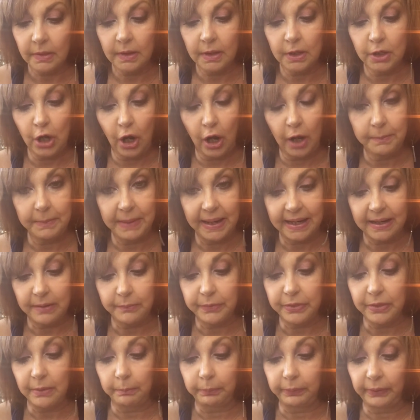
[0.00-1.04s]
gone back in
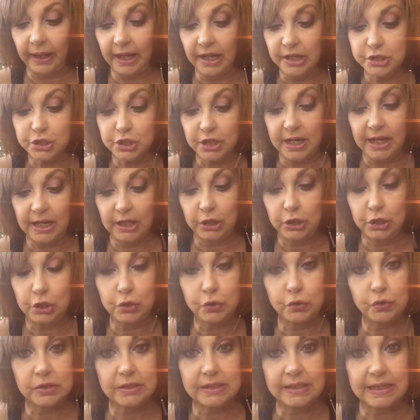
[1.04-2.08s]
with the blush and
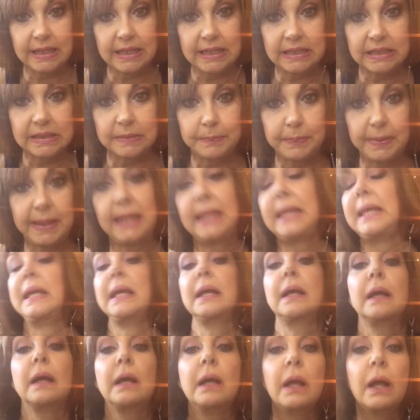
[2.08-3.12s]
used this
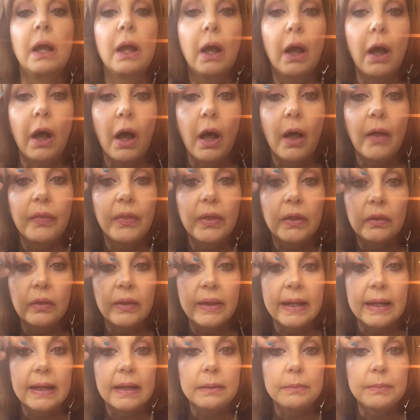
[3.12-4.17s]
pink on the
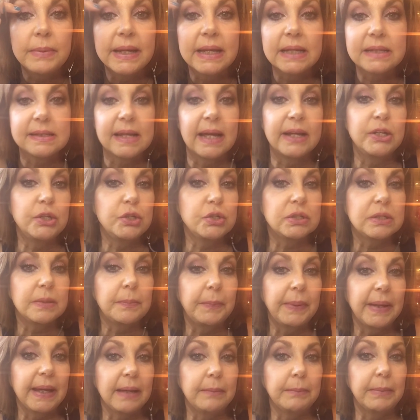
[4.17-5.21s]
lid, because I used a
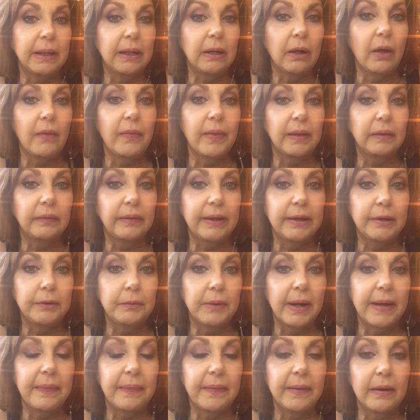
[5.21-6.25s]
pigment on the lid
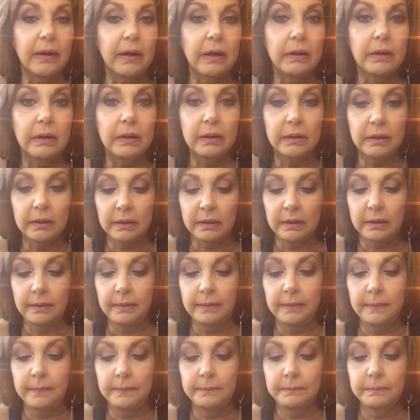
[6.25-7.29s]
right there.
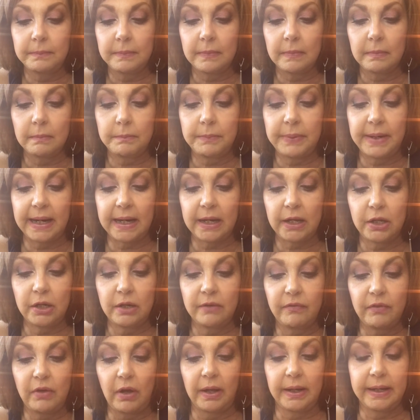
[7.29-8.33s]
But I could
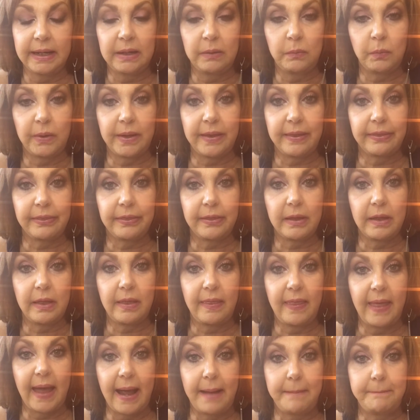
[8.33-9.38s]
have gone in with
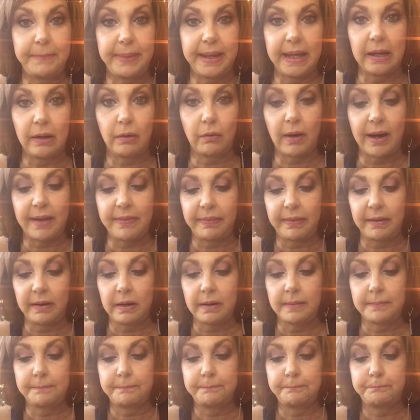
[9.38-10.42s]
that pink right
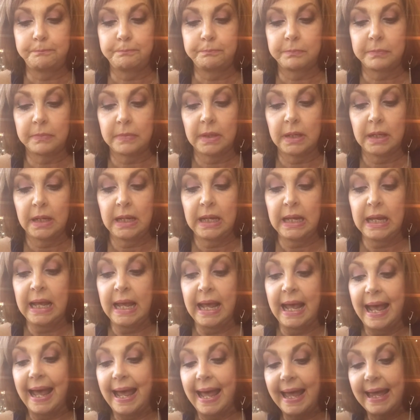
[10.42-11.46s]
there.
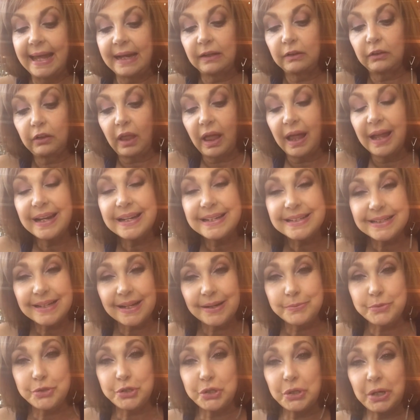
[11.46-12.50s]
And a lot of
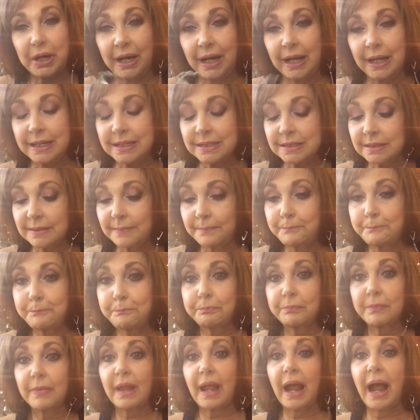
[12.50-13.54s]
times, you guys,
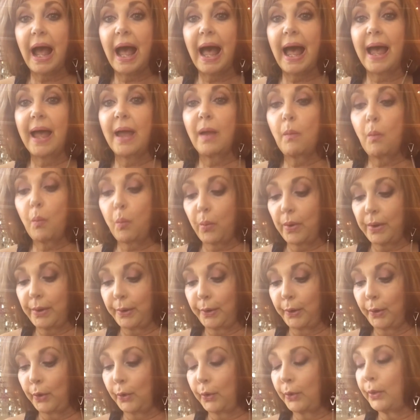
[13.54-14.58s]
I
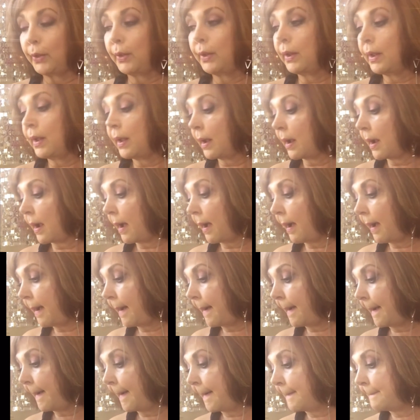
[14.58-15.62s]
will,
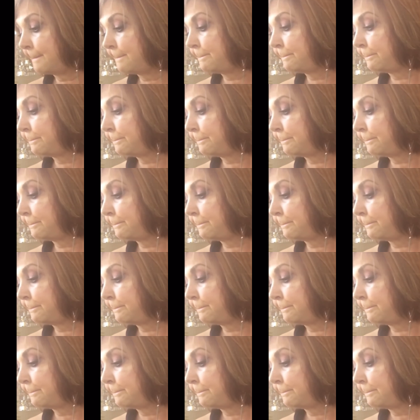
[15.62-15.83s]
I